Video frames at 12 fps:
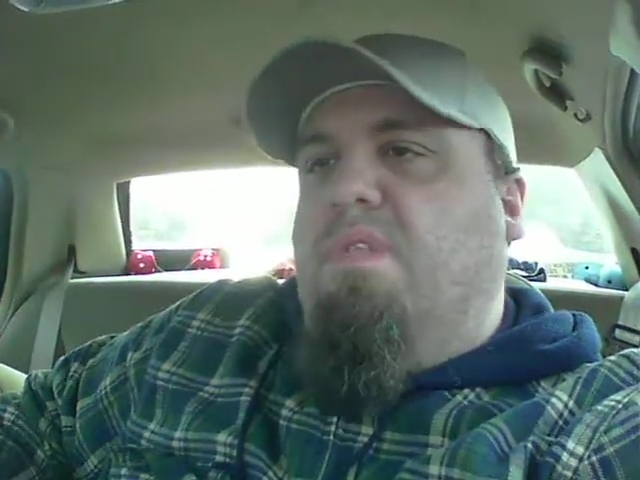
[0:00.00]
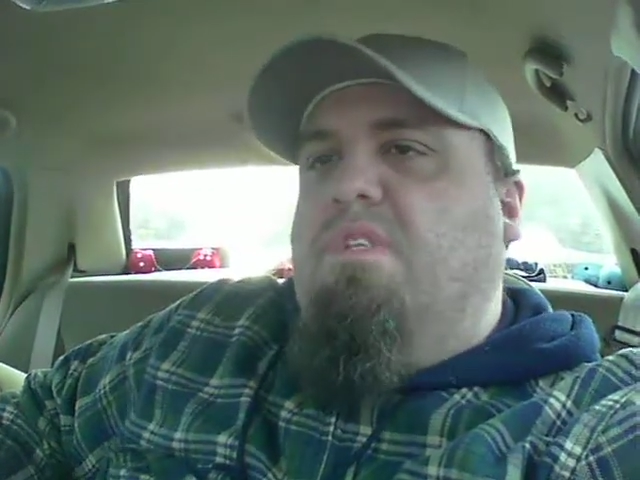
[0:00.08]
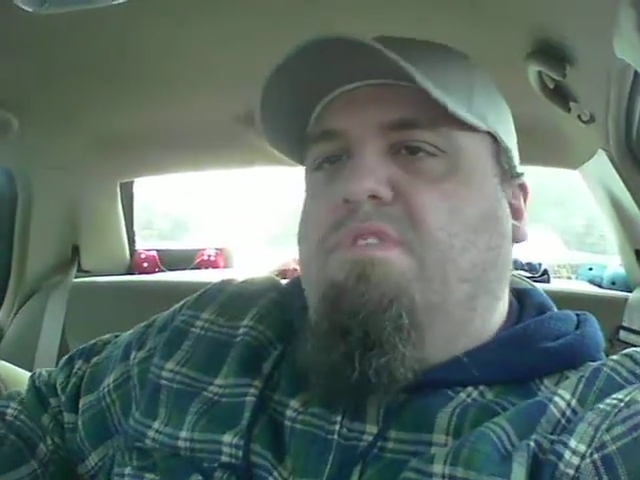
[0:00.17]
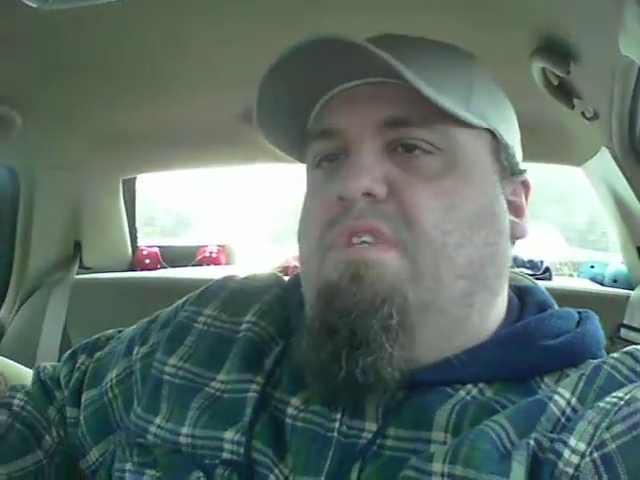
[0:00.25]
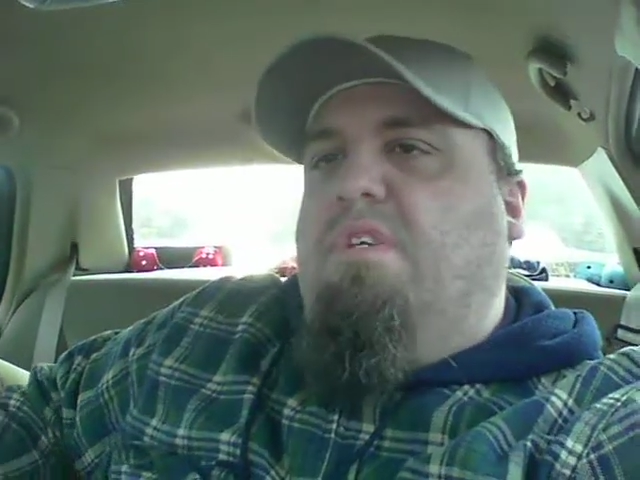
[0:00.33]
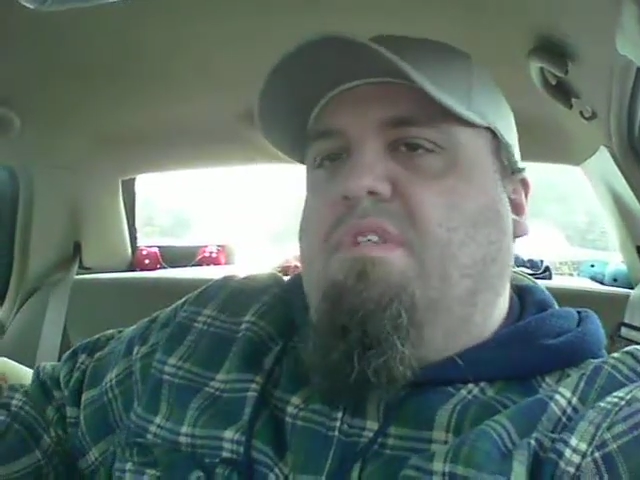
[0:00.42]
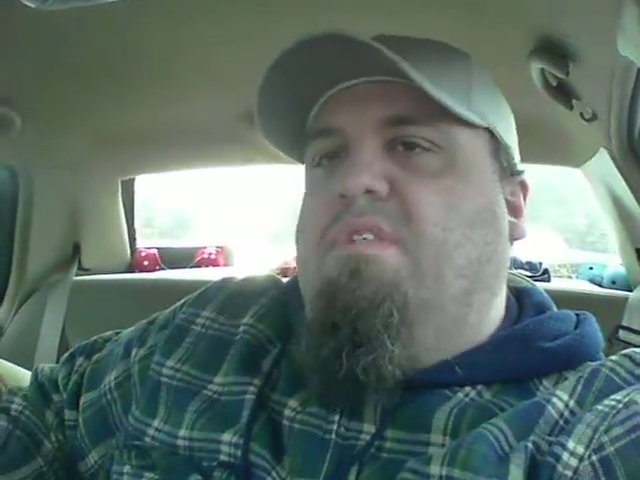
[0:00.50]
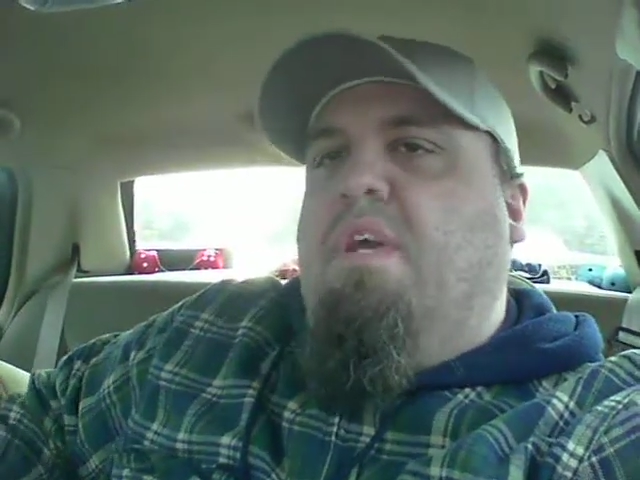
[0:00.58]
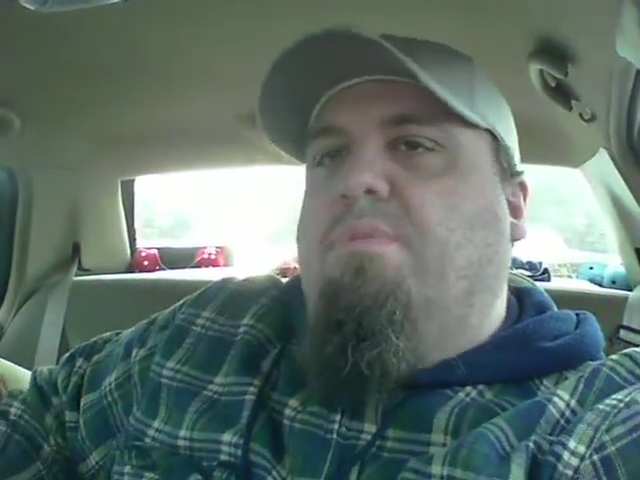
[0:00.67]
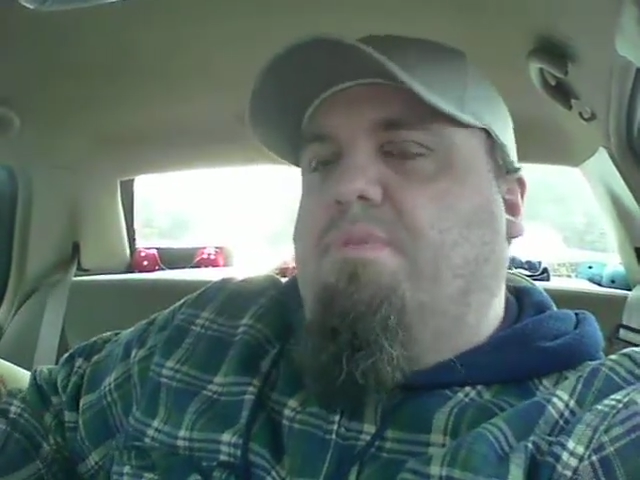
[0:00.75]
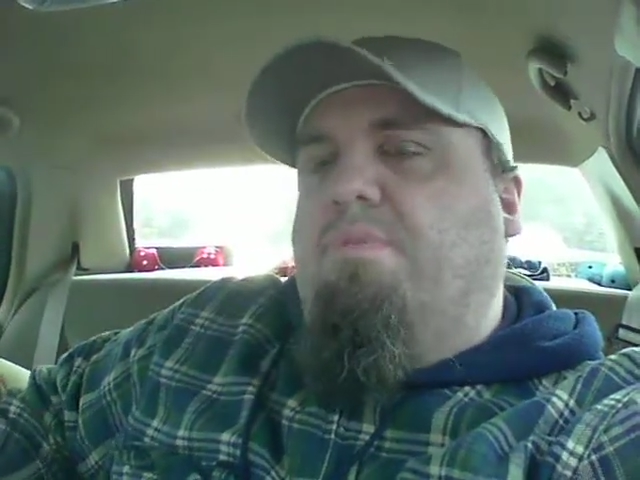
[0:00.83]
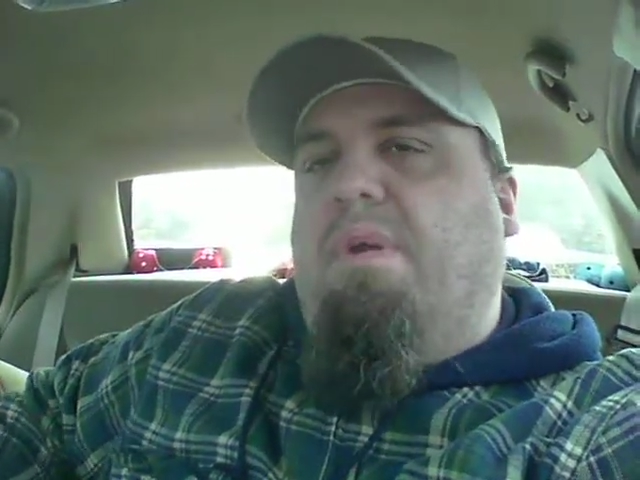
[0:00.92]
she
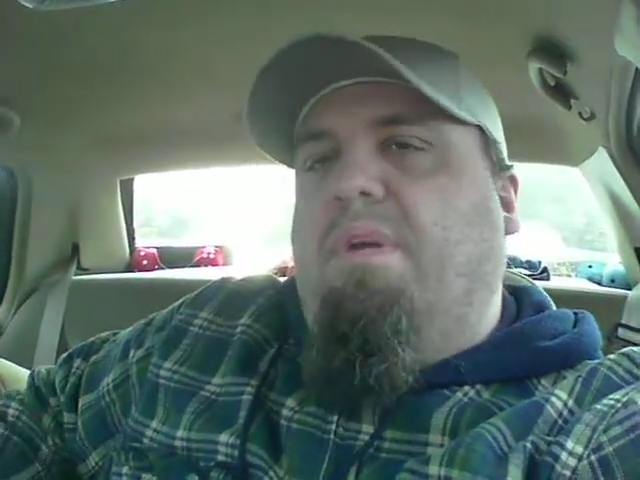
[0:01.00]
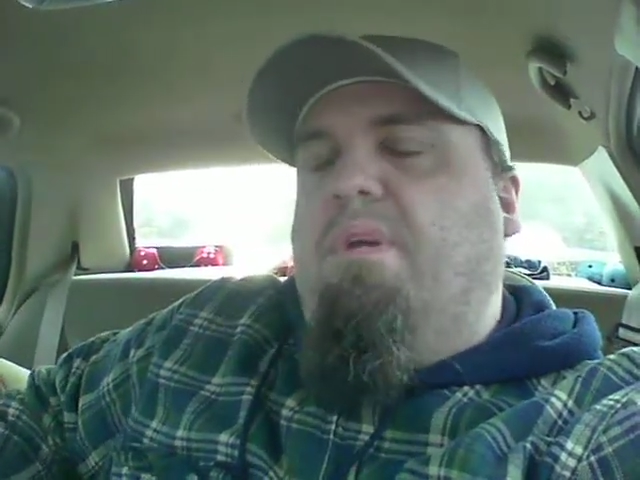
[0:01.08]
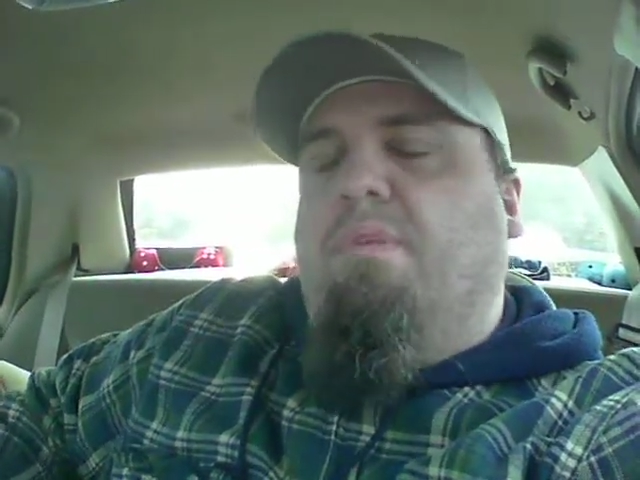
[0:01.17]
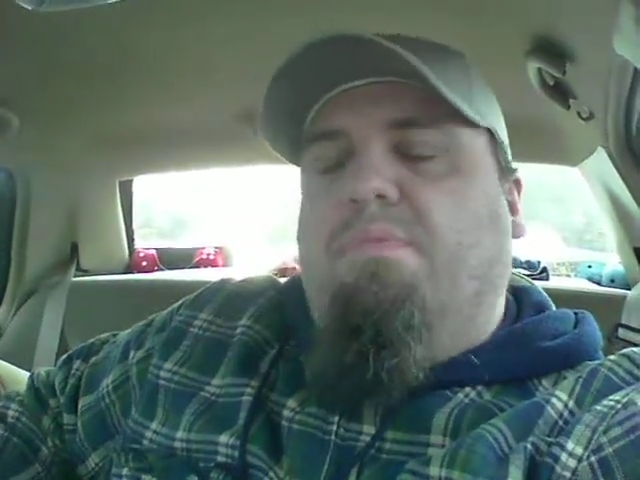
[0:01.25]
accepts my help